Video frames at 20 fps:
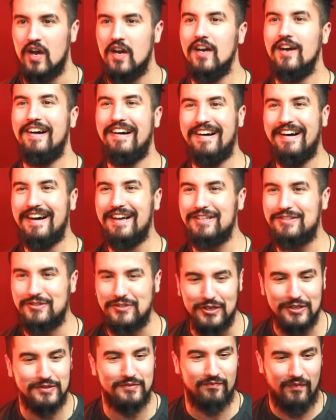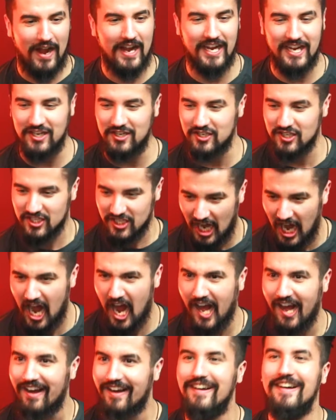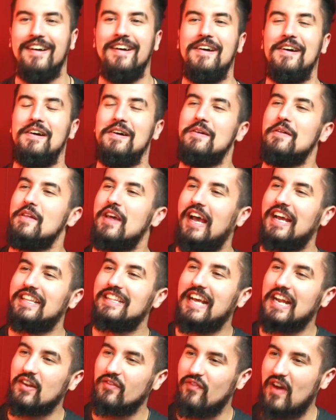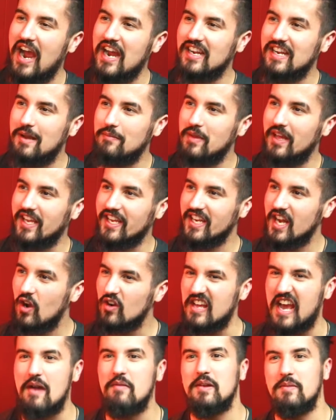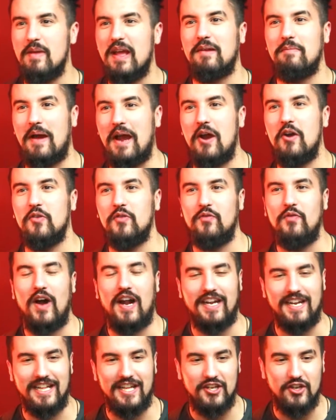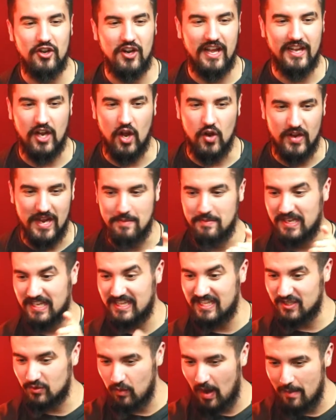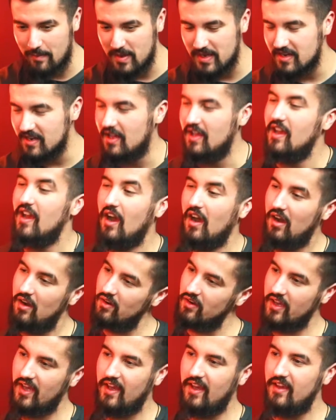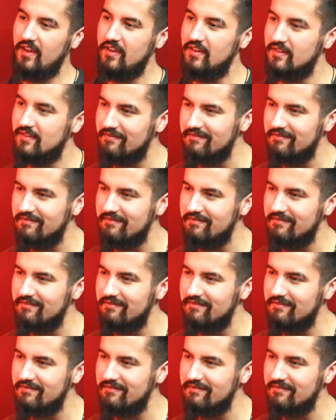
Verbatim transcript: it's just fucking, God. And then finally I'm like, you know what? I want to make my own fun. And then you're like, okay, I'm going to get this weapon. Okay.